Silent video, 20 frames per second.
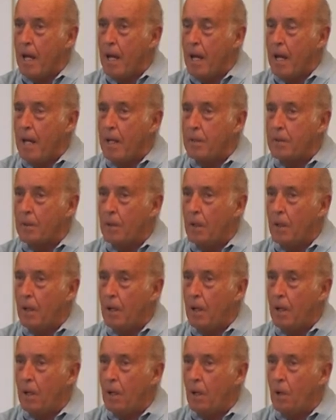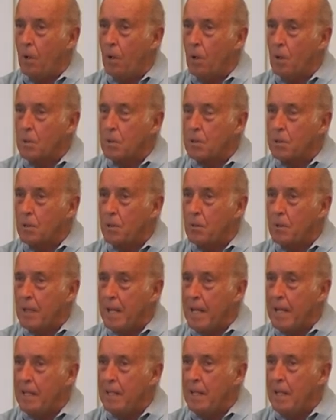and uh, also
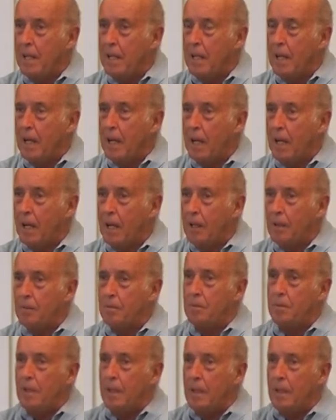then, uh,